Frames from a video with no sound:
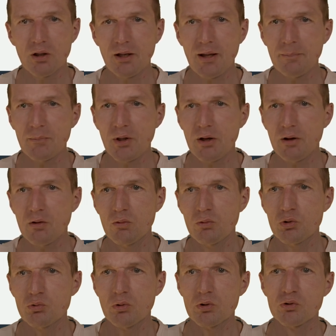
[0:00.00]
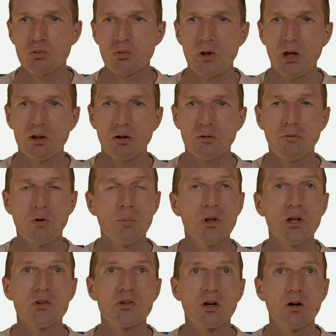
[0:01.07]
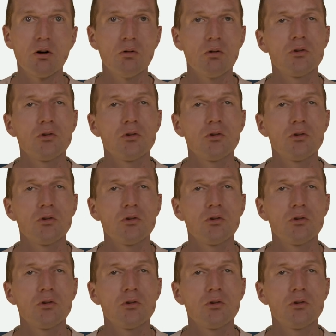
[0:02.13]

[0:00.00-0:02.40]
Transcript: Lambda, which was created four minutes ago.